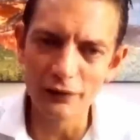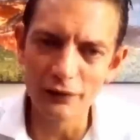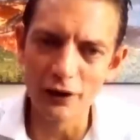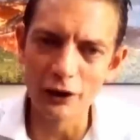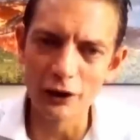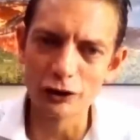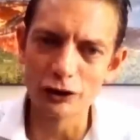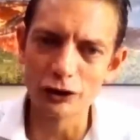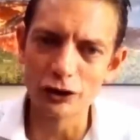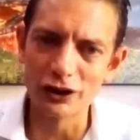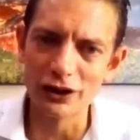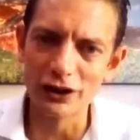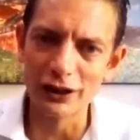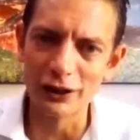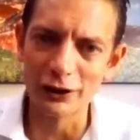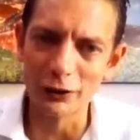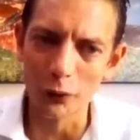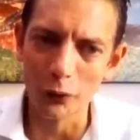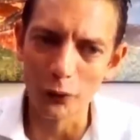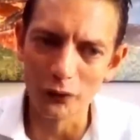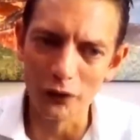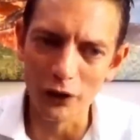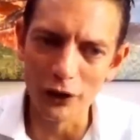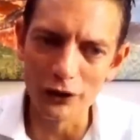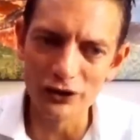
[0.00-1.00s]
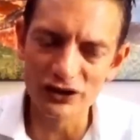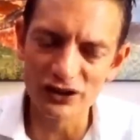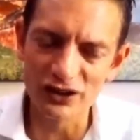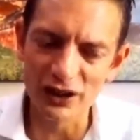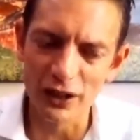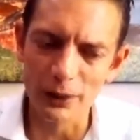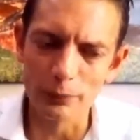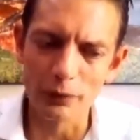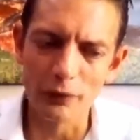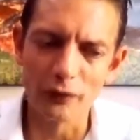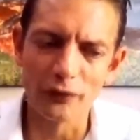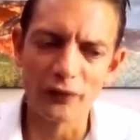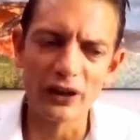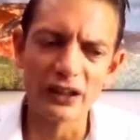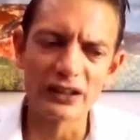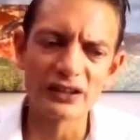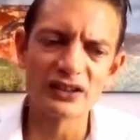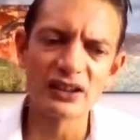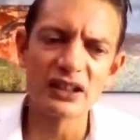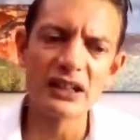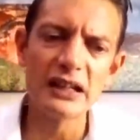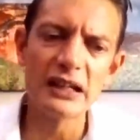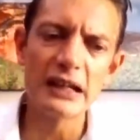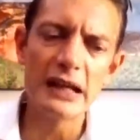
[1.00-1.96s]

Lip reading: functioning and all those type of things.